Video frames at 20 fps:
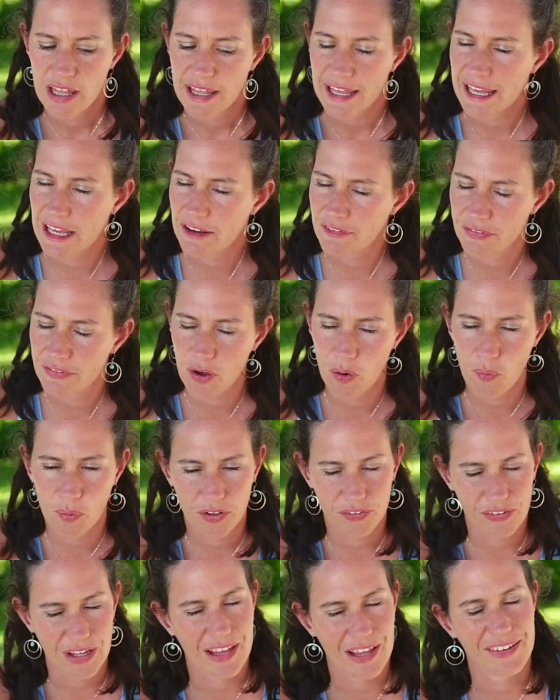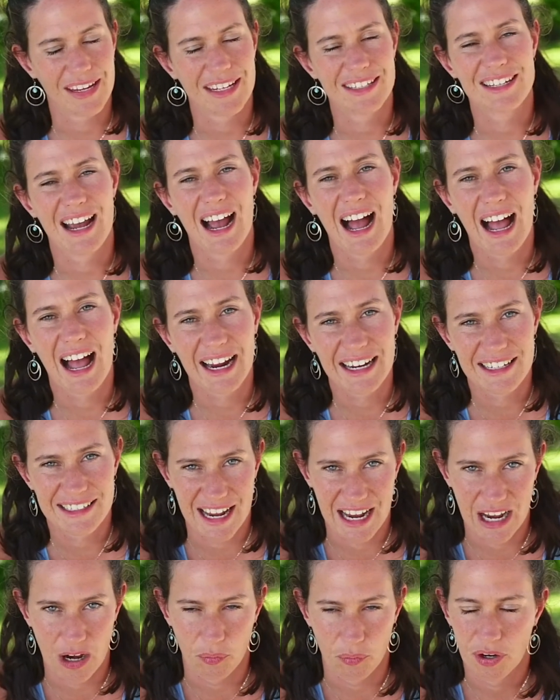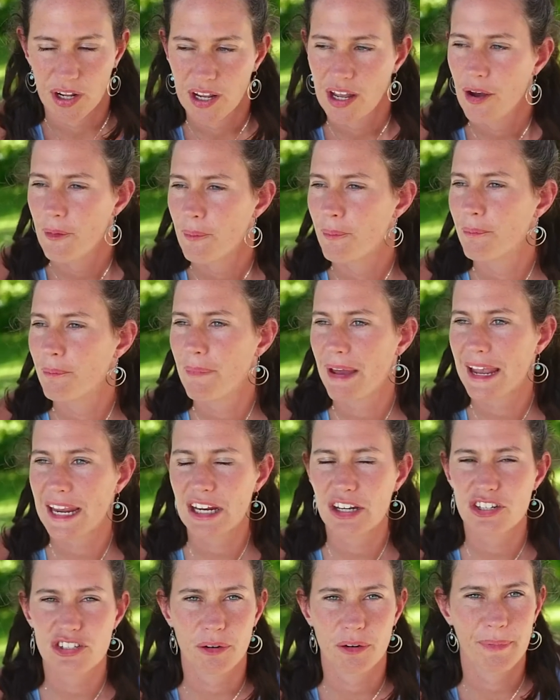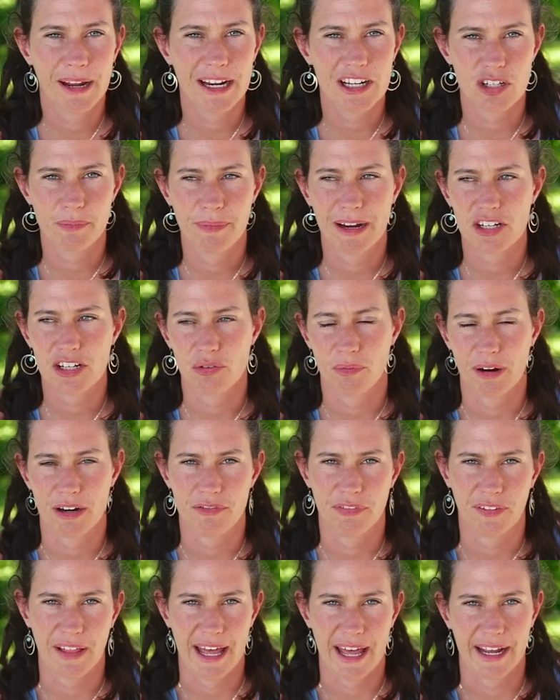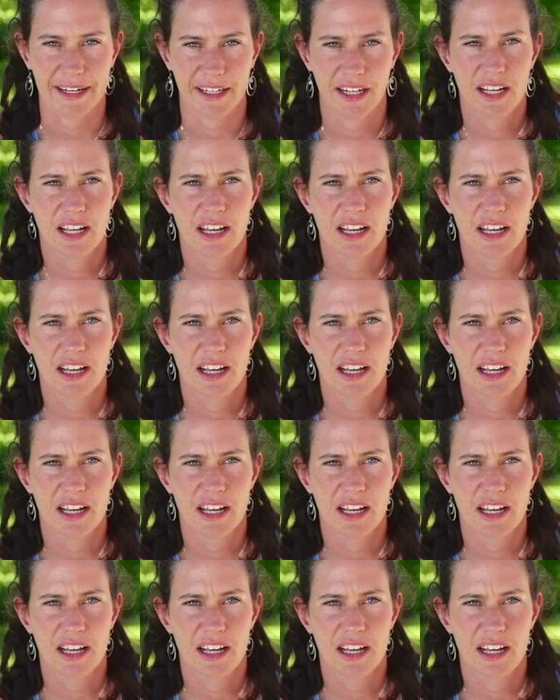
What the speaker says: If the horse has a tie down, major red flag,